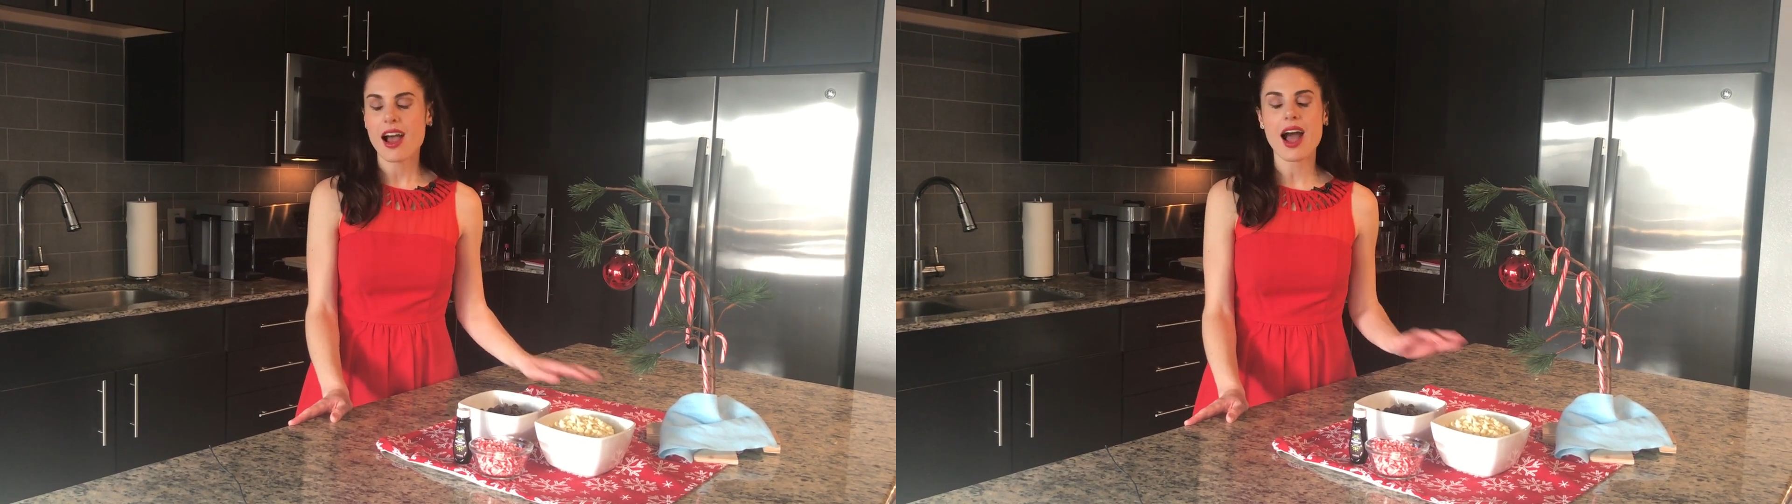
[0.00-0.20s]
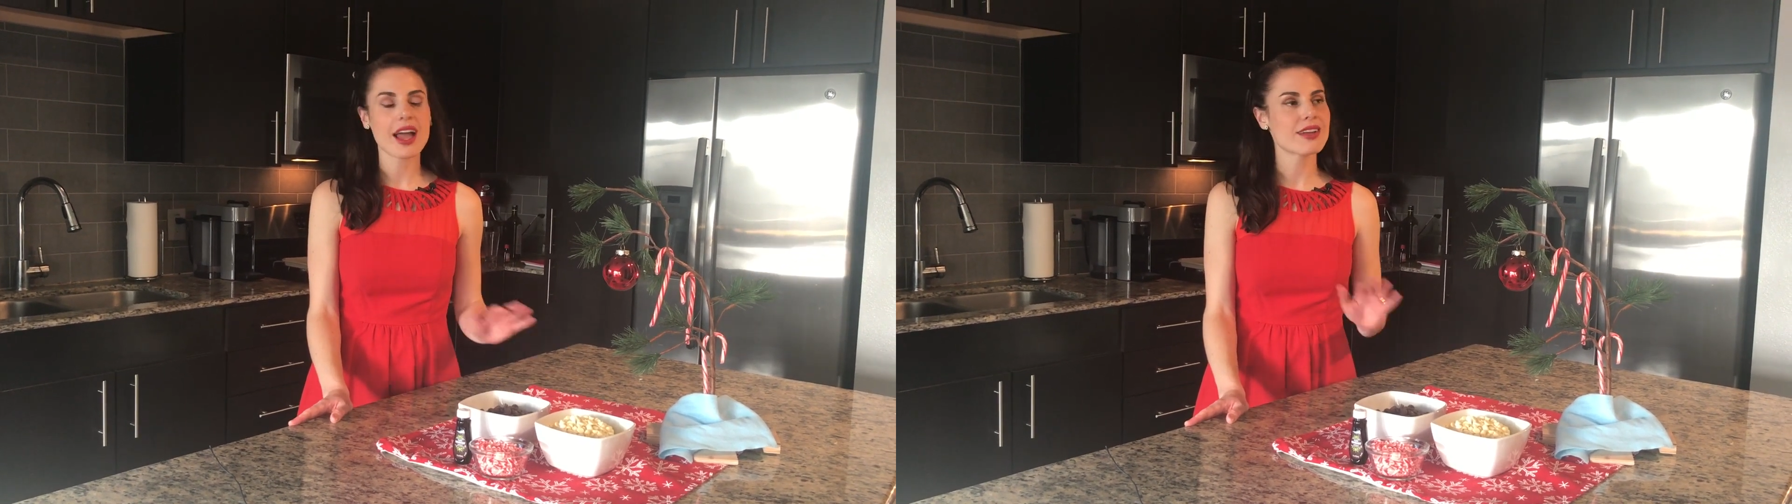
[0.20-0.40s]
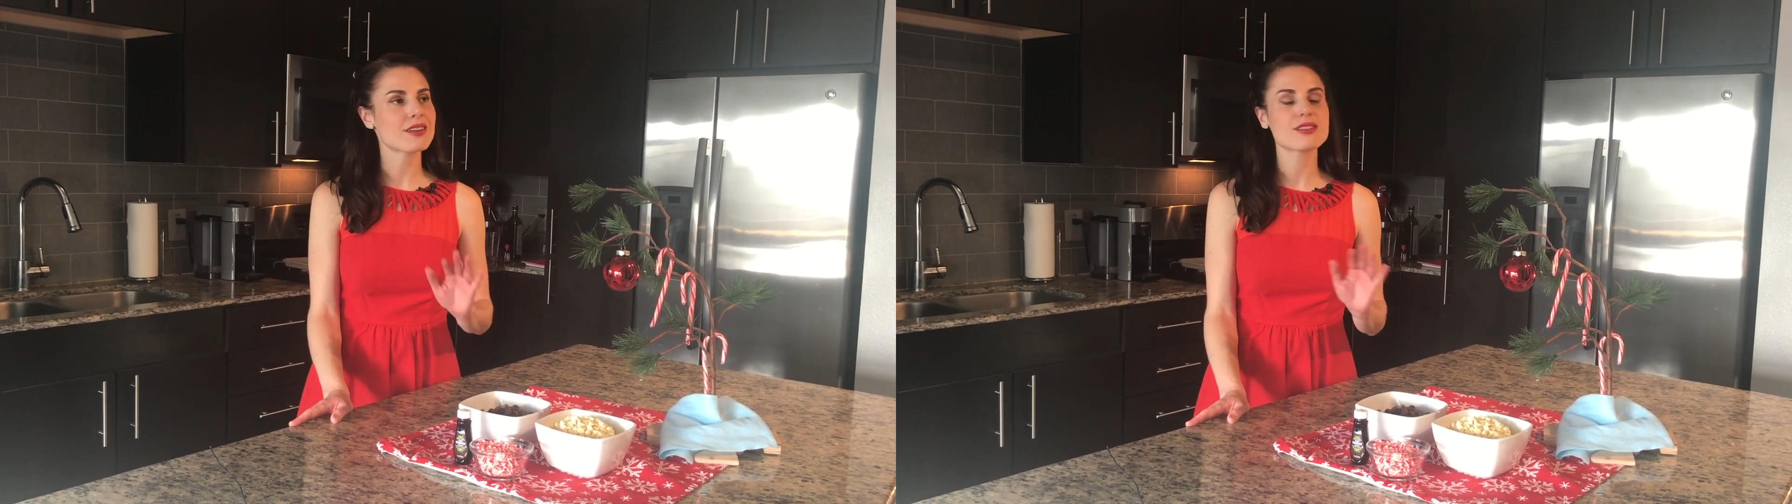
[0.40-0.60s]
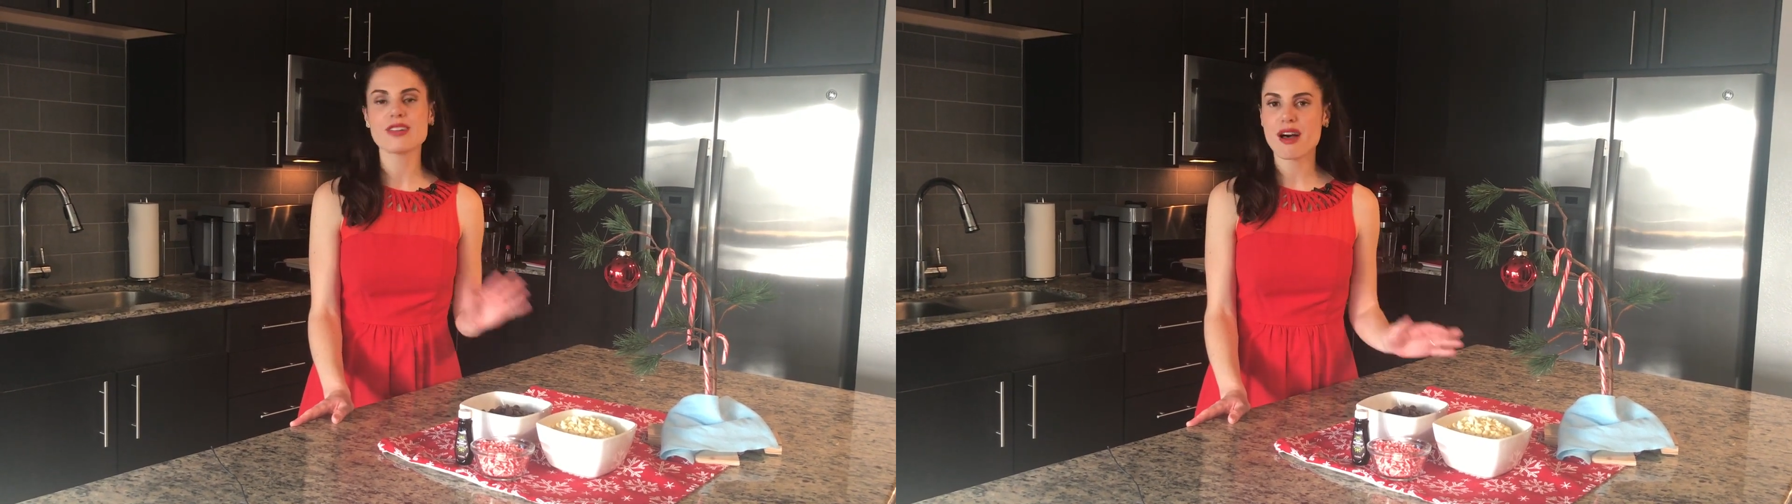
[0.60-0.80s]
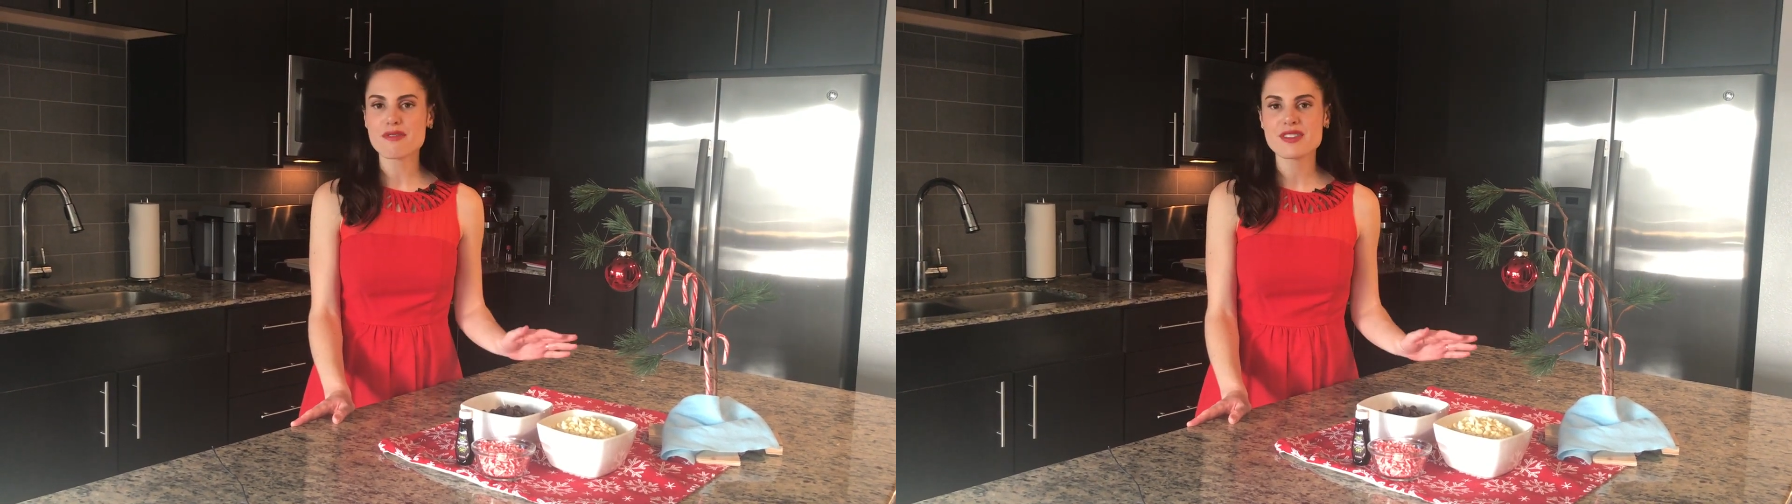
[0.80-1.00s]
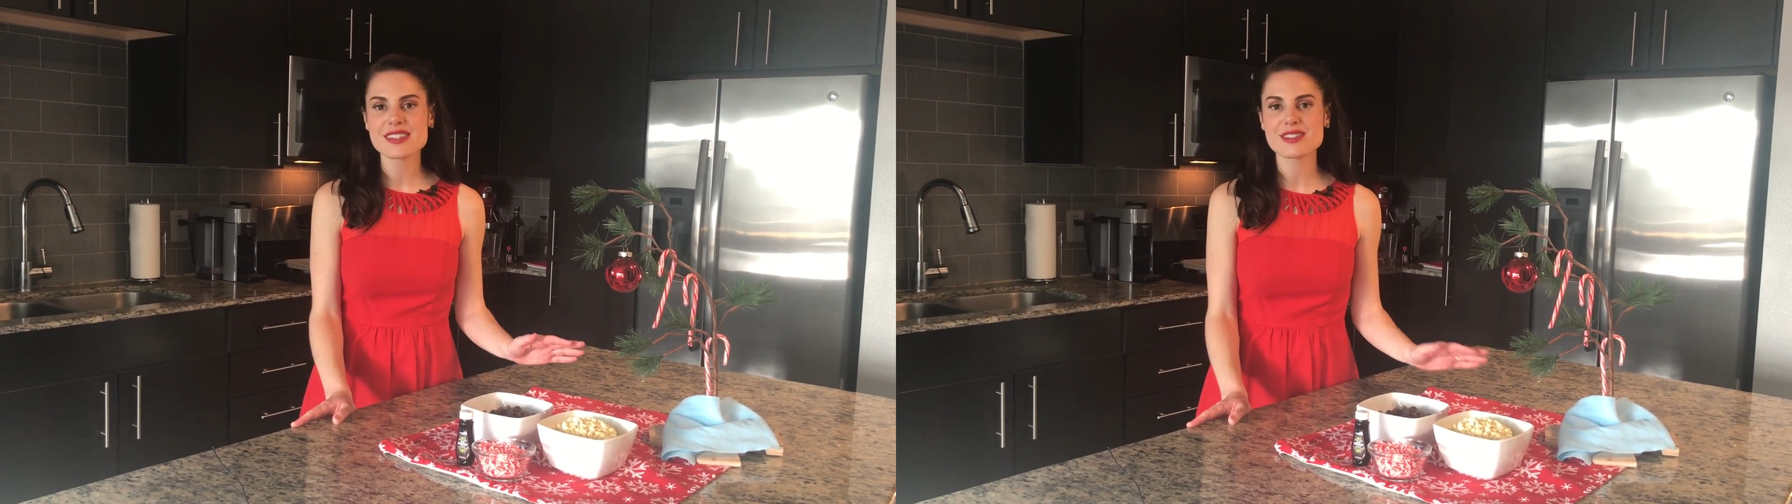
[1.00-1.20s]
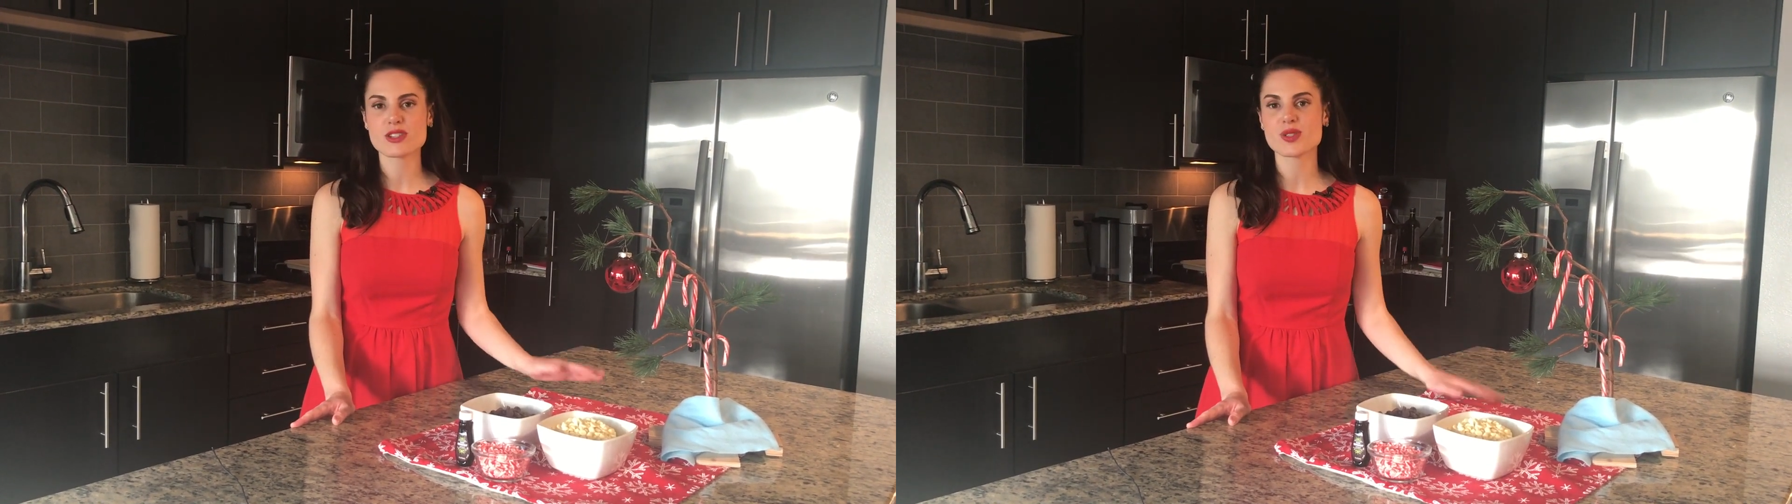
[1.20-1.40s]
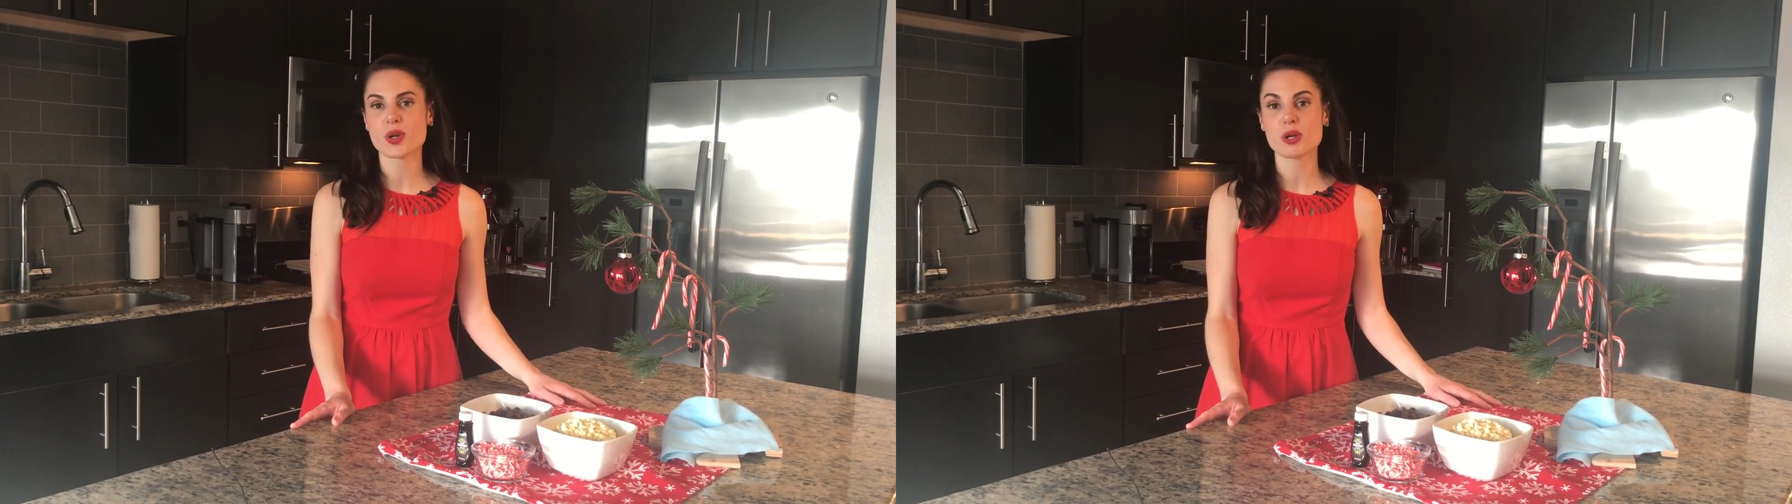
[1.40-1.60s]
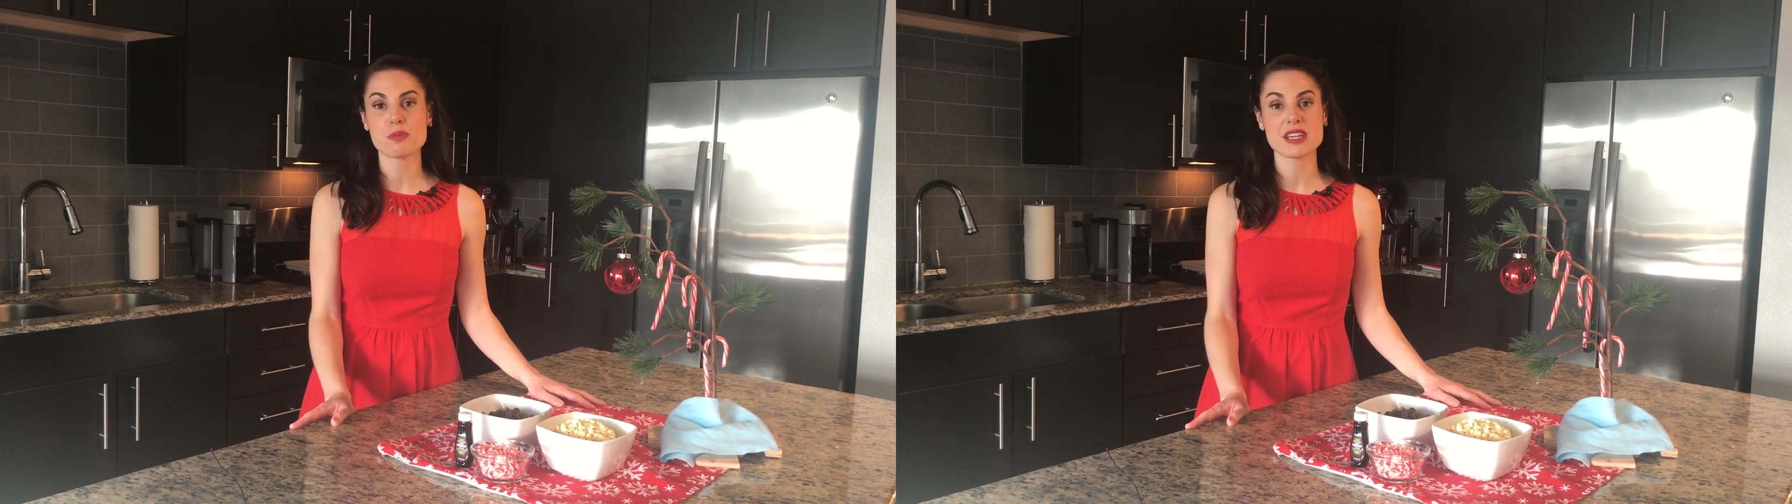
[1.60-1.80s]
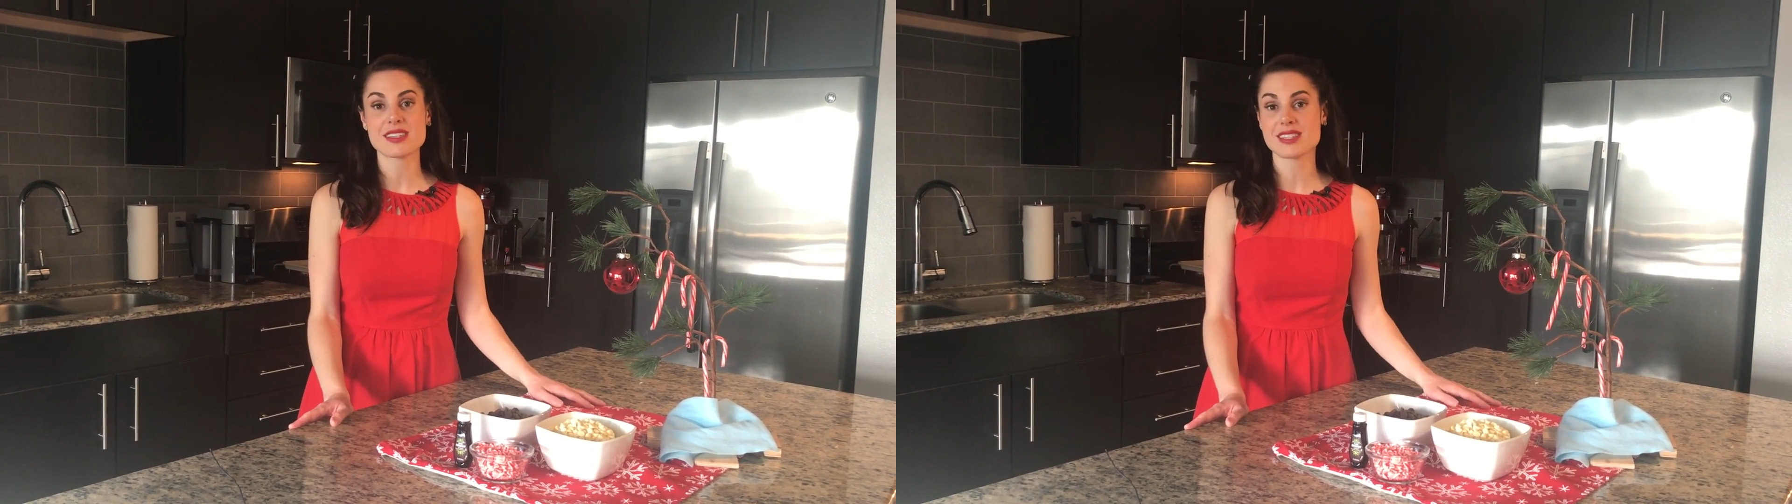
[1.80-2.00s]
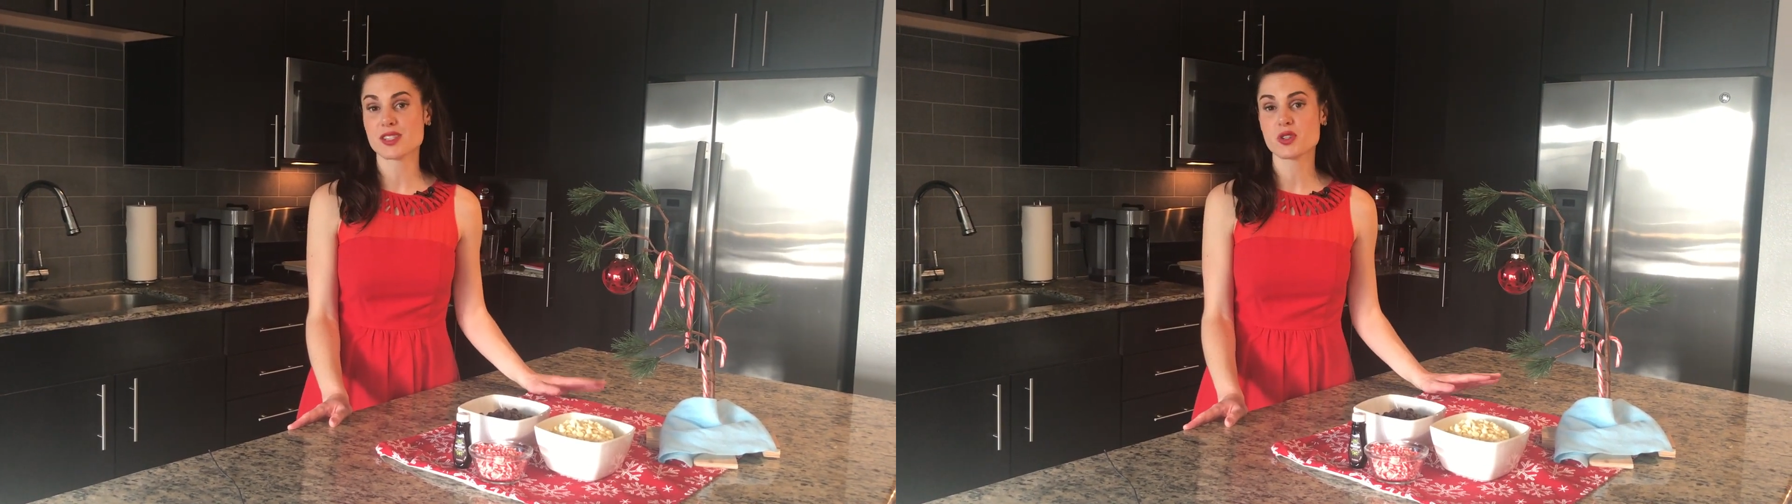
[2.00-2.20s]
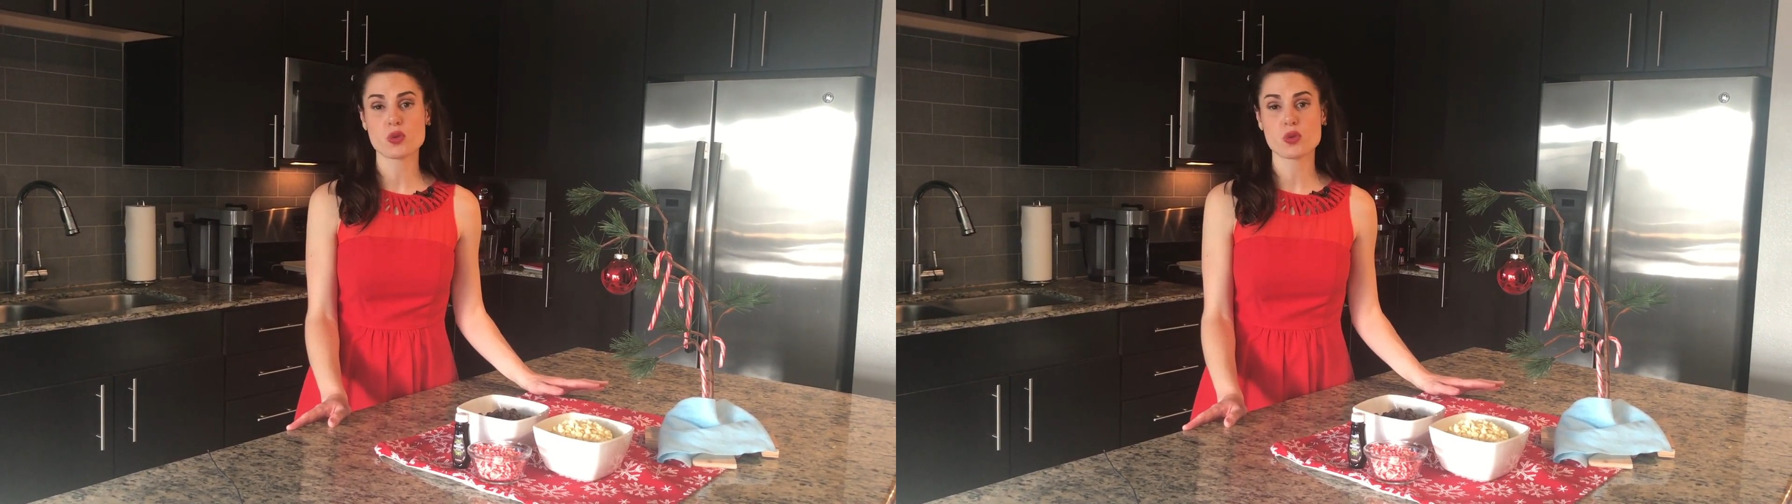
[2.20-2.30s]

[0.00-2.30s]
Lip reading: I love this dessert because it is